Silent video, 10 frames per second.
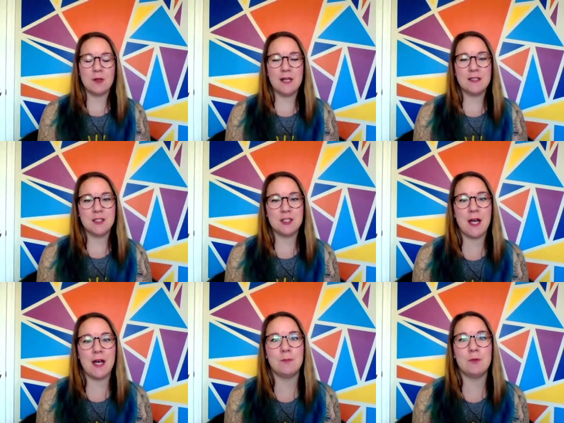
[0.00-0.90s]
at the
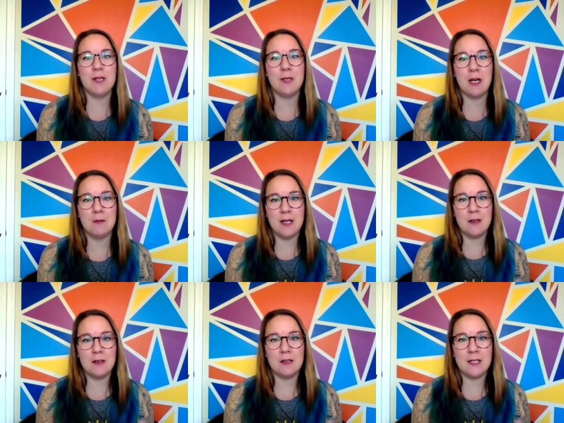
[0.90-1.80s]
shop, we
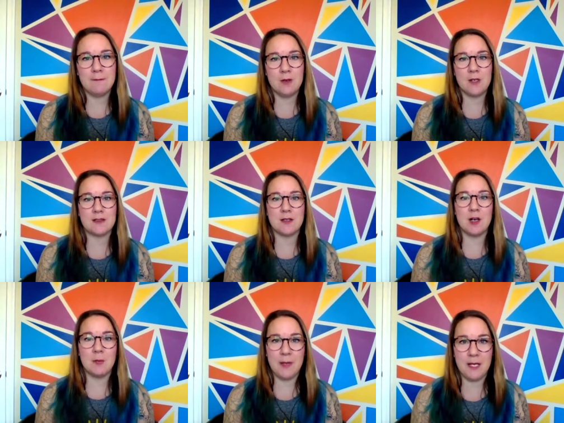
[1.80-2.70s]
primarily focus on
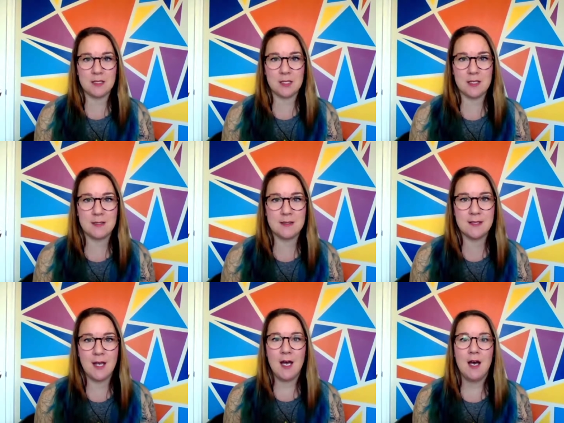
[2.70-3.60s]
our baked goods.
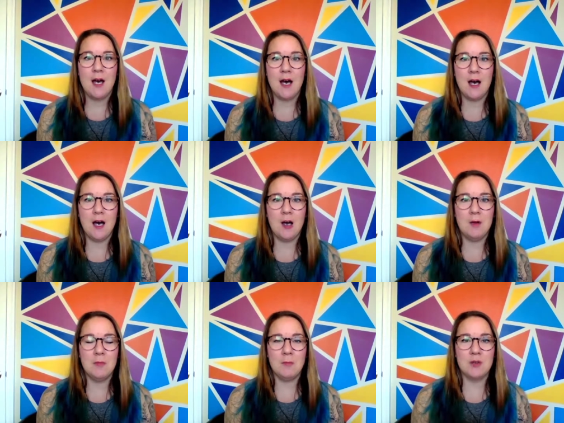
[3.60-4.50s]

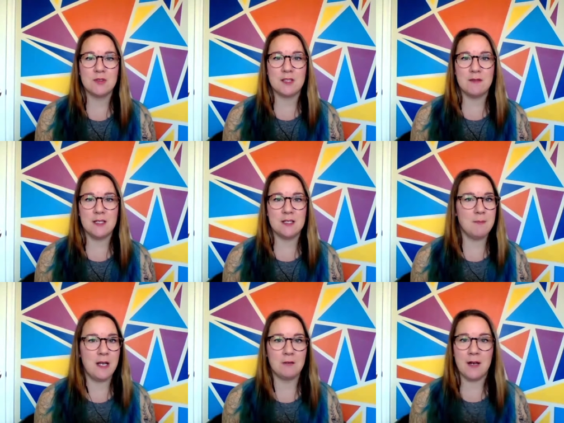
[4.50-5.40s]
Most of it is
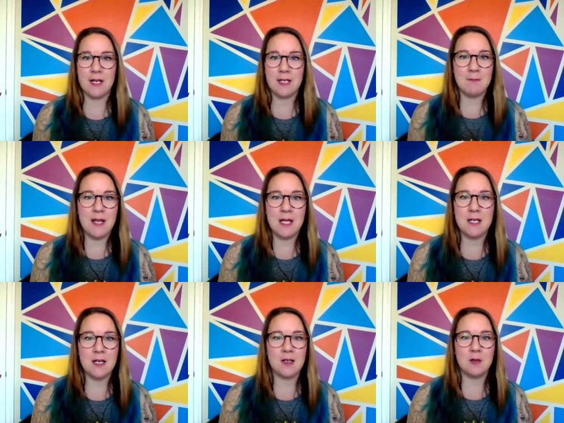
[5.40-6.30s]
made right in
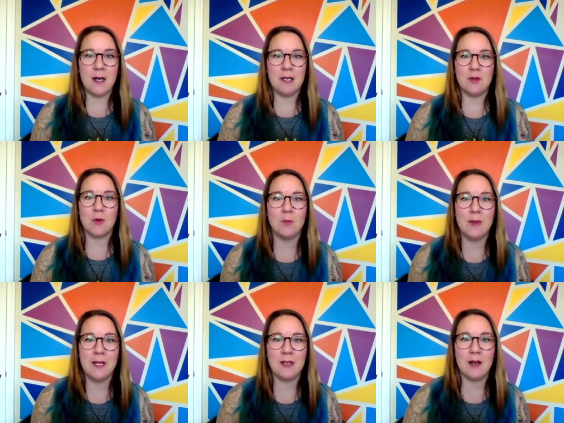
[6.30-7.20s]
Manayunk by a local
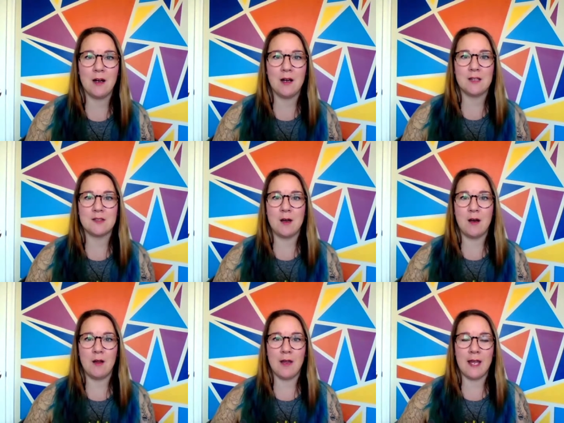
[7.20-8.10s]
baker. It's
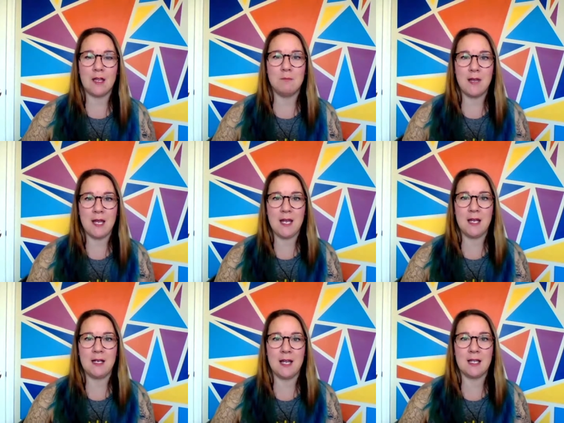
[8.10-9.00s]
all
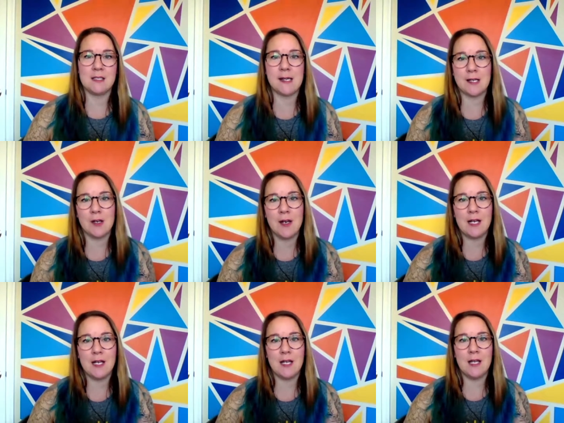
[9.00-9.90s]
handmade, hand
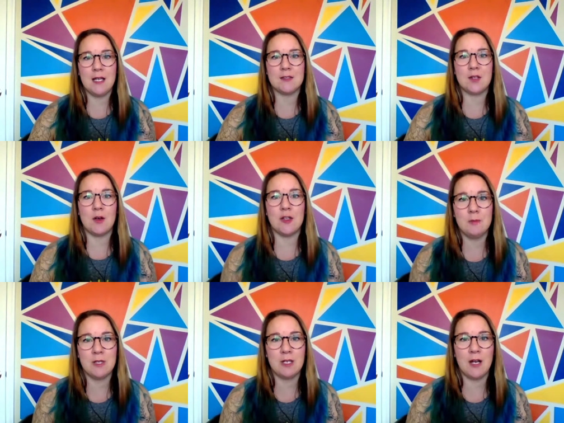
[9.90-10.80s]
decorated. It's all
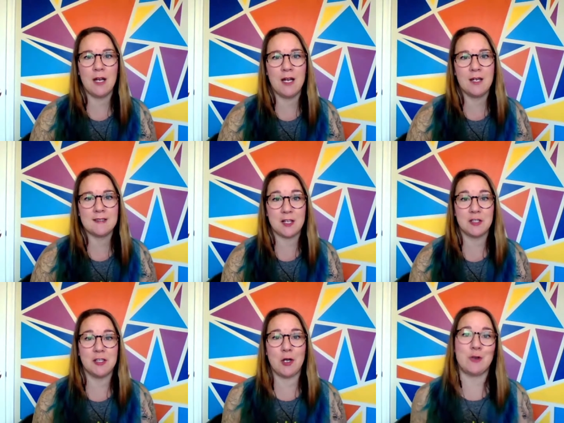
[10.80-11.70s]
human grade. It's
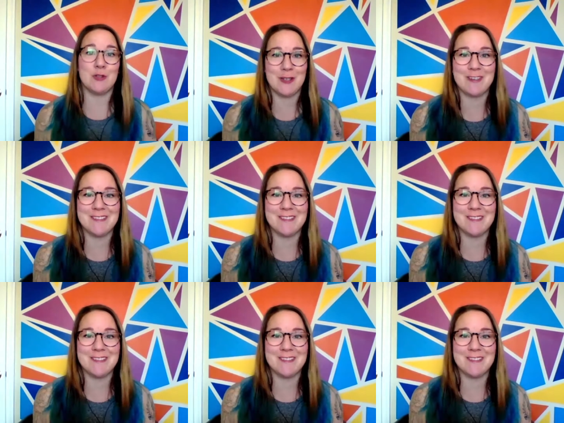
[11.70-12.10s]
actually kosher as